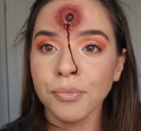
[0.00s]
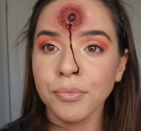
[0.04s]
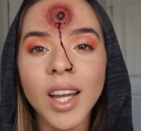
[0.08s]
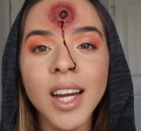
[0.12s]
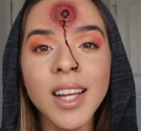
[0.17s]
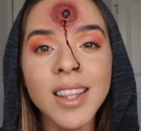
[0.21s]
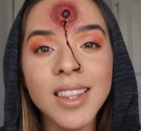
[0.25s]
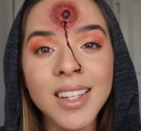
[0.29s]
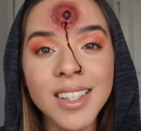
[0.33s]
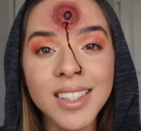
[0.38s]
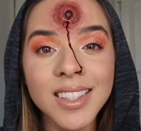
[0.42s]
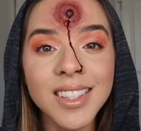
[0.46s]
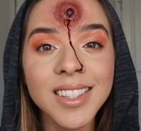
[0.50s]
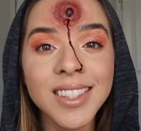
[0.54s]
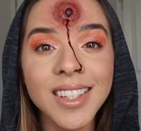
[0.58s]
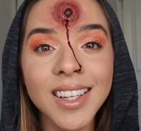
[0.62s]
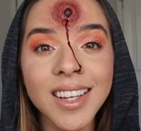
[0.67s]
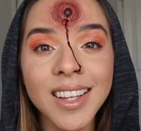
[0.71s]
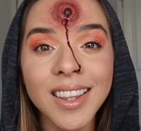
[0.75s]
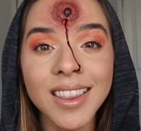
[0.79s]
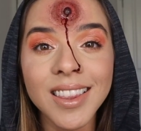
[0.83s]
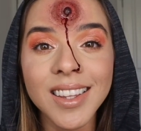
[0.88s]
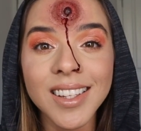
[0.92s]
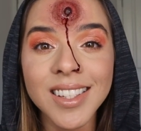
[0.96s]
And this is
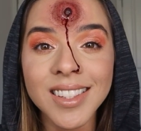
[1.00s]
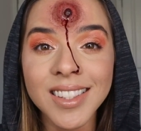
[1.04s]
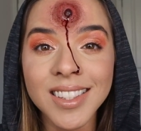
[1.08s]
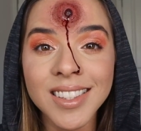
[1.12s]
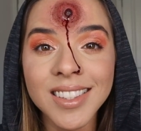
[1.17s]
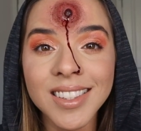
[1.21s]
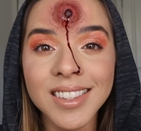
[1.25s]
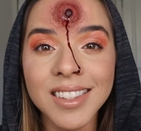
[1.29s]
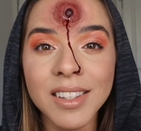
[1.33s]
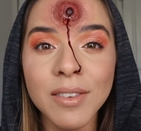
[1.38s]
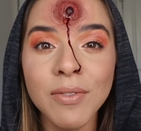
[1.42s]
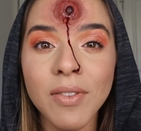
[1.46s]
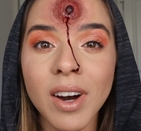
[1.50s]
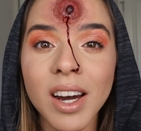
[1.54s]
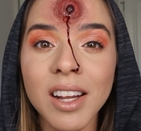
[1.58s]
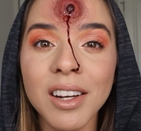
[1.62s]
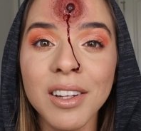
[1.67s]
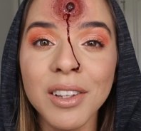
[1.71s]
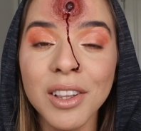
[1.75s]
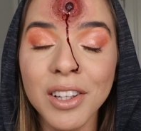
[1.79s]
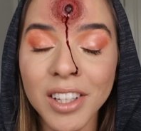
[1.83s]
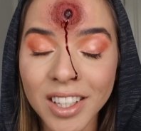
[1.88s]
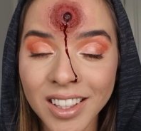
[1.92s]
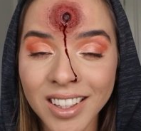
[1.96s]
it. This is the
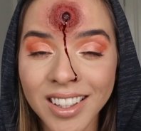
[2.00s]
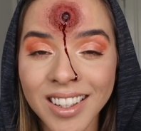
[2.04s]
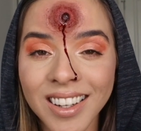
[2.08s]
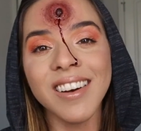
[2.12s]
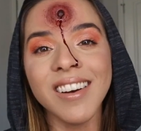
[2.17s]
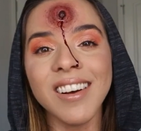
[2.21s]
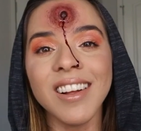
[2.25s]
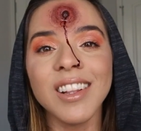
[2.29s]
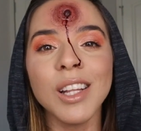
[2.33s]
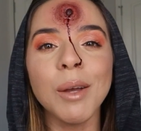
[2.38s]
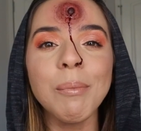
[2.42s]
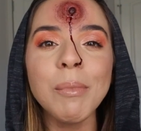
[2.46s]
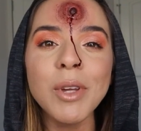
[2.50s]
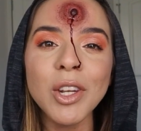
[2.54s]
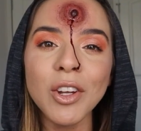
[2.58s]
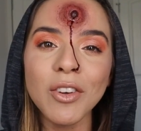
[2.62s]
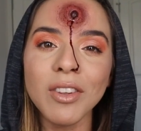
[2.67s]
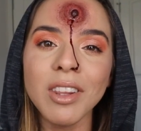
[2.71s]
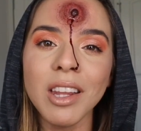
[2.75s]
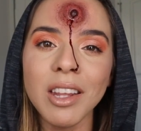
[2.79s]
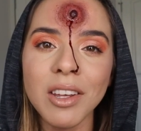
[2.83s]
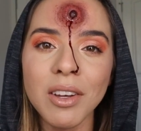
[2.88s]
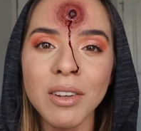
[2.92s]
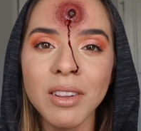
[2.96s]
final look. Let me
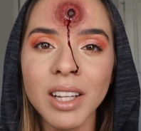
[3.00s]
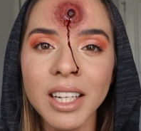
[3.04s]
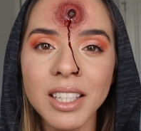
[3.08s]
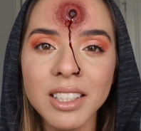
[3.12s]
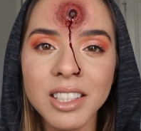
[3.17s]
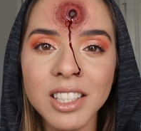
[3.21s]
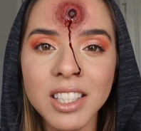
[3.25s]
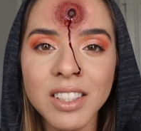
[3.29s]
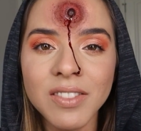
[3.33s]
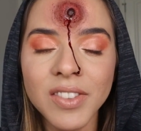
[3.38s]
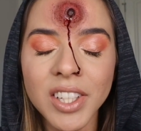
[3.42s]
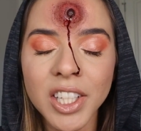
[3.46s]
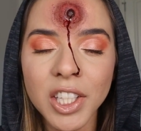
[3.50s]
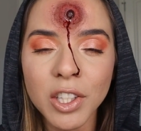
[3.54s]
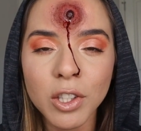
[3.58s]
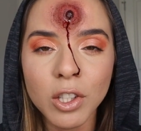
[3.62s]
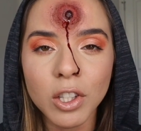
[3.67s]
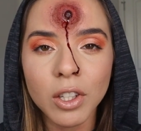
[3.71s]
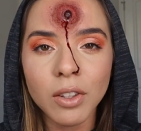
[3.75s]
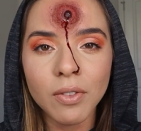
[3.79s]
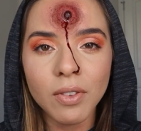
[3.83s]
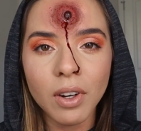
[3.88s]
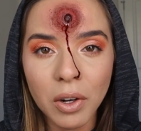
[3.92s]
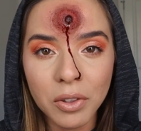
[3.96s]
know that you liked this video
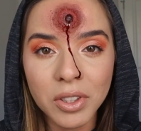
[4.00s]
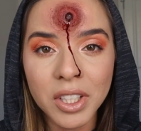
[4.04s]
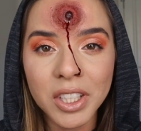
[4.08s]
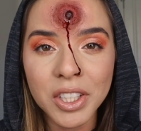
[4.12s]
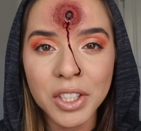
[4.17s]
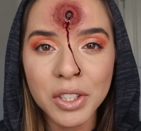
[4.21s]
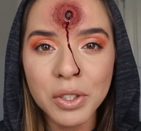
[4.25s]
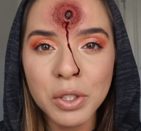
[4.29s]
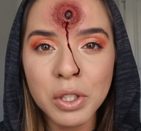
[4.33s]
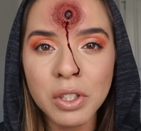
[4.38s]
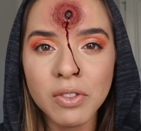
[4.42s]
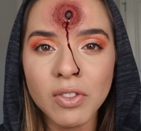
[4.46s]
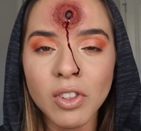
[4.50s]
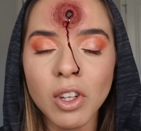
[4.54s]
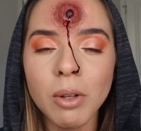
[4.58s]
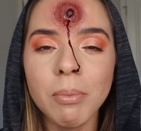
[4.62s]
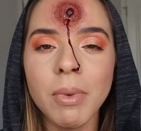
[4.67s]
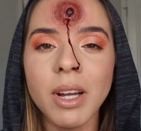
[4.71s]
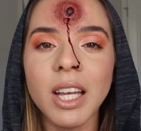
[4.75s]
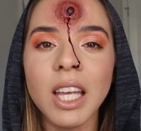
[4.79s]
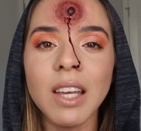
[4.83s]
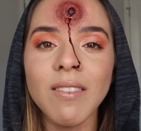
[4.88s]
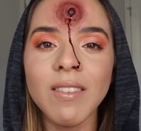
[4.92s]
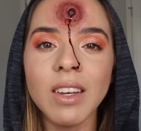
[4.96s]
or found it useful
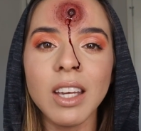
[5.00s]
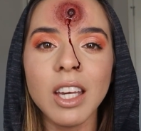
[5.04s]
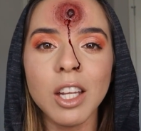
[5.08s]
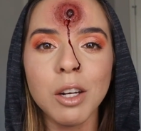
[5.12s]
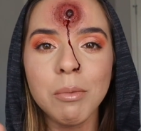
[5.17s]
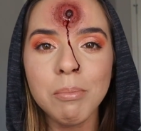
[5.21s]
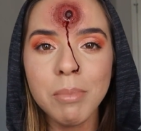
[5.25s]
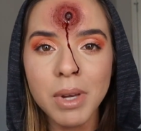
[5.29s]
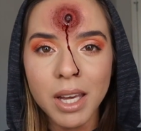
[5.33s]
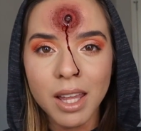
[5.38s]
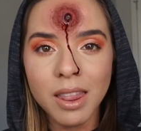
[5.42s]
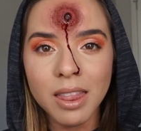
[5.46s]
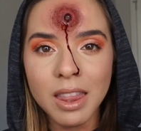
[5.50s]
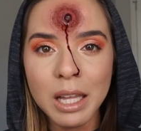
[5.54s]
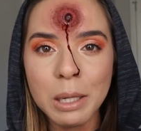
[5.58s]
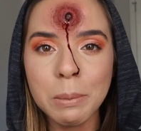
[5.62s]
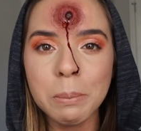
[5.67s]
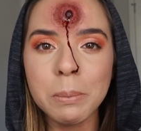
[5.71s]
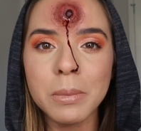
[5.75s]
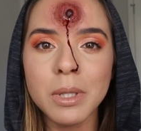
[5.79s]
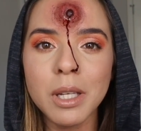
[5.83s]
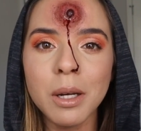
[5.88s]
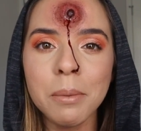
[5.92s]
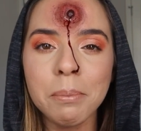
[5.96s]
by giving it a big
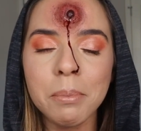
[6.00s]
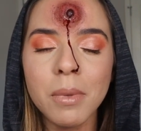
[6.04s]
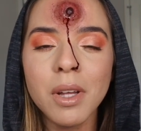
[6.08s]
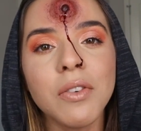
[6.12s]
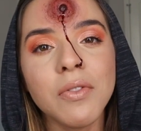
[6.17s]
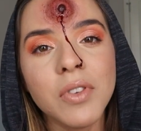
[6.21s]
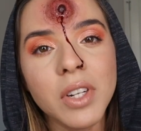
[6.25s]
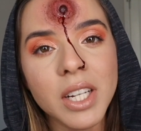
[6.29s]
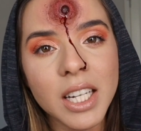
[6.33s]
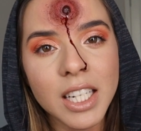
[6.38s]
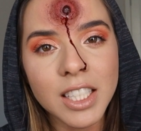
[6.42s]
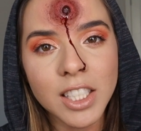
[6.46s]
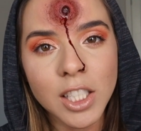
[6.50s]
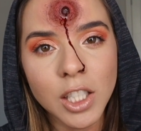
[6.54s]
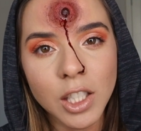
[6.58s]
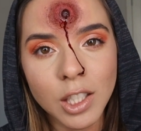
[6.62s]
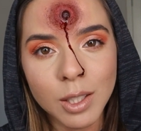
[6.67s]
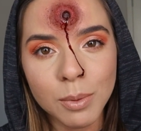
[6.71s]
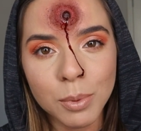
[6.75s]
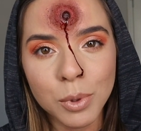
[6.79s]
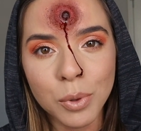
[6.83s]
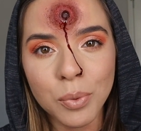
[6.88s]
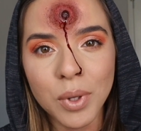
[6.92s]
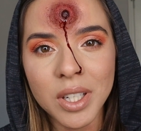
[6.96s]
thumbs up. Don't forget to
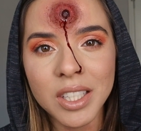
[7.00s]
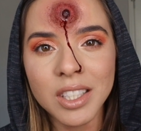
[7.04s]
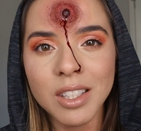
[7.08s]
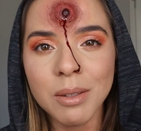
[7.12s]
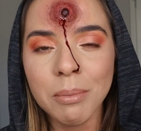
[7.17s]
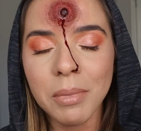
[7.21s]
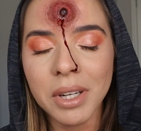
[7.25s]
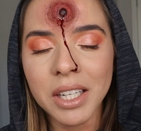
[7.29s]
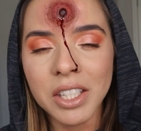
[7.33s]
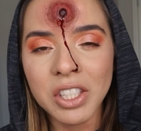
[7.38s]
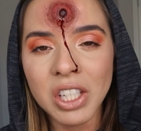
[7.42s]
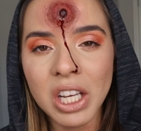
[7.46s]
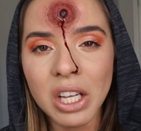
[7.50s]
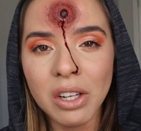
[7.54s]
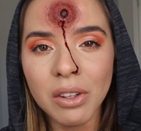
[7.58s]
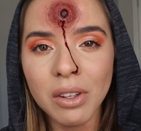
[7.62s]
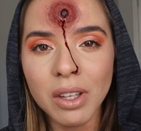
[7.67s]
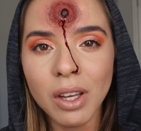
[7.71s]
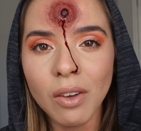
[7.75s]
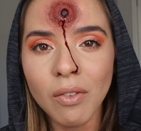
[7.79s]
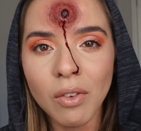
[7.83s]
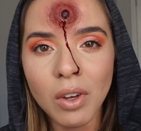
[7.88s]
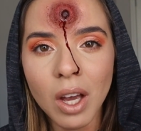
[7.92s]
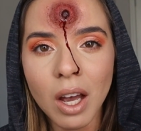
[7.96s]
subscribe to my channel
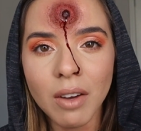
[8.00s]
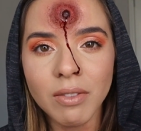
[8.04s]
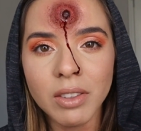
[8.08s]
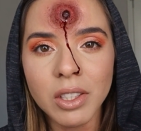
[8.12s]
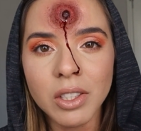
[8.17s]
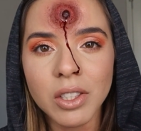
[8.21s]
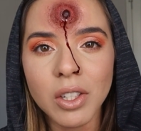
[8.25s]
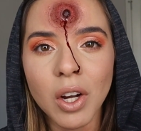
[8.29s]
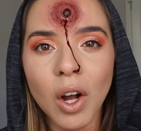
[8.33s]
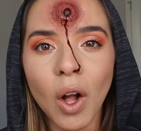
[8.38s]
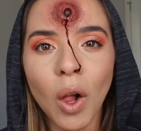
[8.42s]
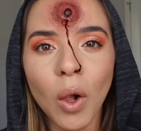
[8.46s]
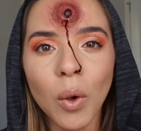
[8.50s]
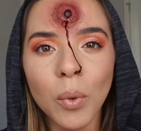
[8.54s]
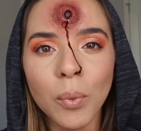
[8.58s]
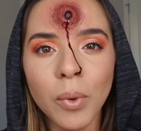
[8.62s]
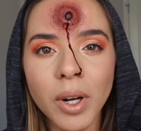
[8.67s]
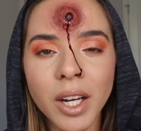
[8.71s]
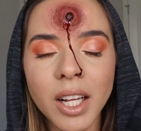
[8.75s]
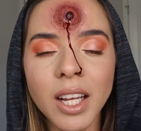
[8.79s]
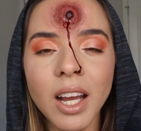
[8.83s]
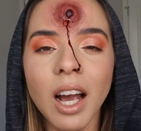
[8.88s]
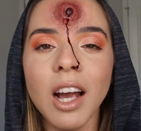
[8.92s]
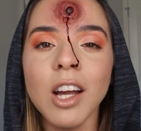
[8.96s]
if you haven't
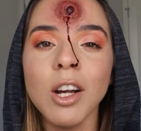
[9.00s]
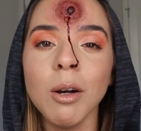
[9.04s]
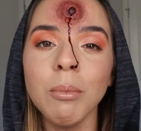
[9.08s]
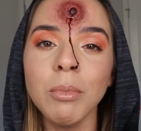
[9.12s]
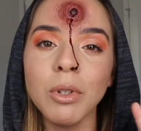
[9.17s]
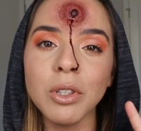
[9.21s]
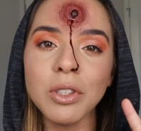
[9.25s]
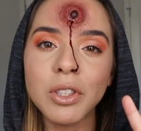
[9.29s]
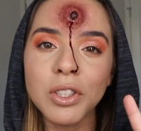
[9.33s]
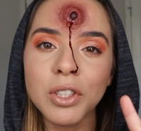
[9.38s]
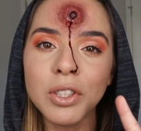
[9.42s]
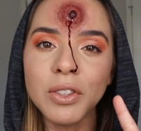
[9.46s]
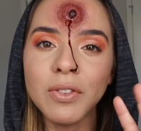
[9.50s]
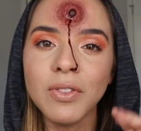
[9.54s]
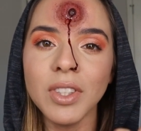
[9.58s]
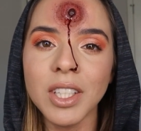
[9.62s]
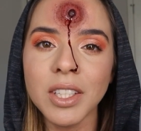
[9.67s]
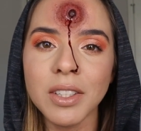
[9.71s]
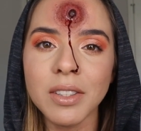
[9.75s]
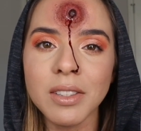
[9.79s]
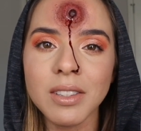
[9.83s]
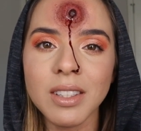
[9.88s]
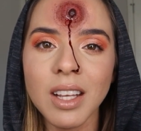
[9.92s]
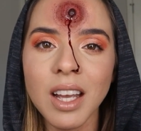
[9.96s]
already. I upload 2
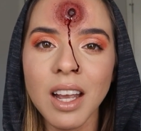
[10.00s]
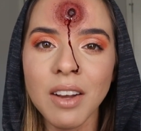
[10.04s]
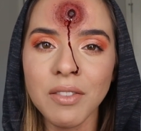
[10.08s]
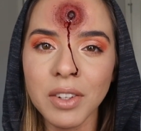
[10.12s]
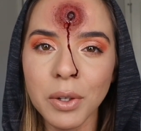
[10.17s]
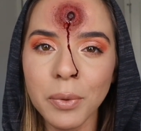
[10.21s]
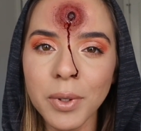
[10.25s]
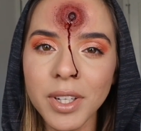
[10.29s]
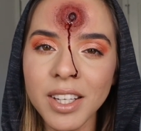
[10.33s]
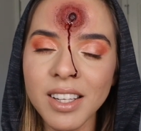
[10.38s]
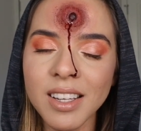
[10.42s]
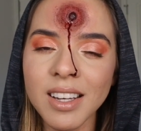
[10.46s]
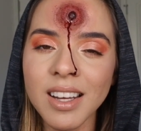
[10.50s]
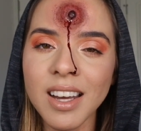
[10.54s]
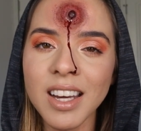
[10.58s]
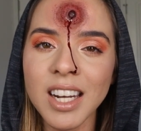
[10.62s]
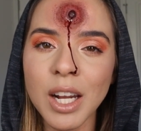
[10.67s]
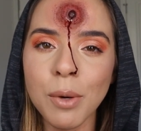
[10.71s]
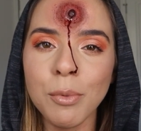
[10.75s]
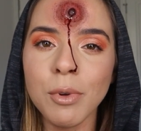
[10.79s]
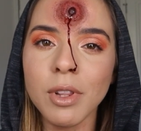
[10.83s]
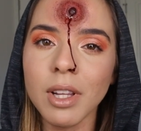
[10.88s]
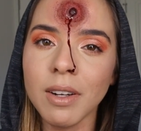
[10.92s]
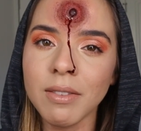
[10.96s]
videos every week, and
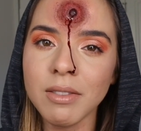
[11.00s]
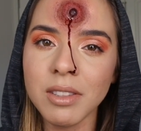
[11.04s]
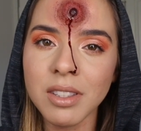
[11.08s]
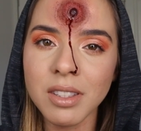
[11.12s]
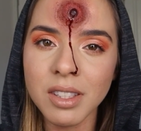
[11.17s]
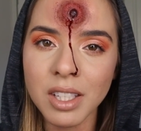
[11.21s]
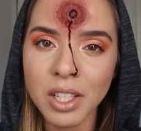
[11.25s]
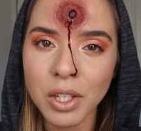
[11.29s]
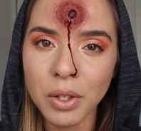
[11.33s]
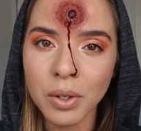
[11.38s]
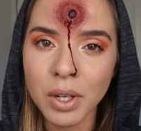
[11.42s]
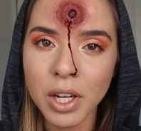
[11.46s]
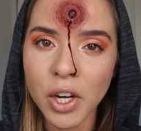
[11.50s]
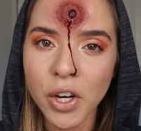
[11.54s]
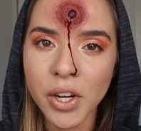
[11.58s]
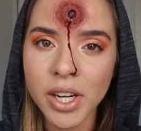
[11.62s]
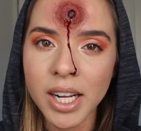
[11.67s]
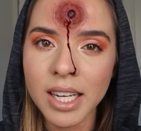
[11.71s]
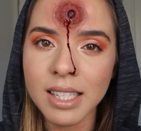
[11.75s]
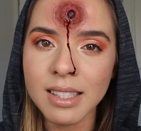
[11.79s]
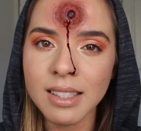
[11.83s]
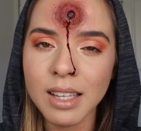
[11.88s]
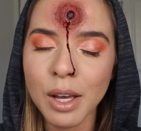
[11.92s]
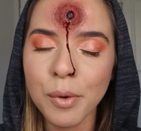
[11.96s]
I would love to see you here
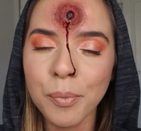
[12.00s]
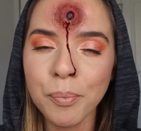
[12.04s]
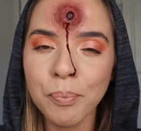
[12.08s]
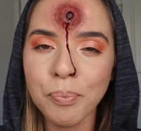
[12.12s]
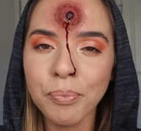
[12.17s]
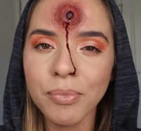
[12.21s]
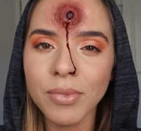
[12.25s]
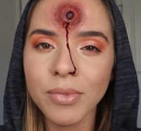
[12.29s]
next time.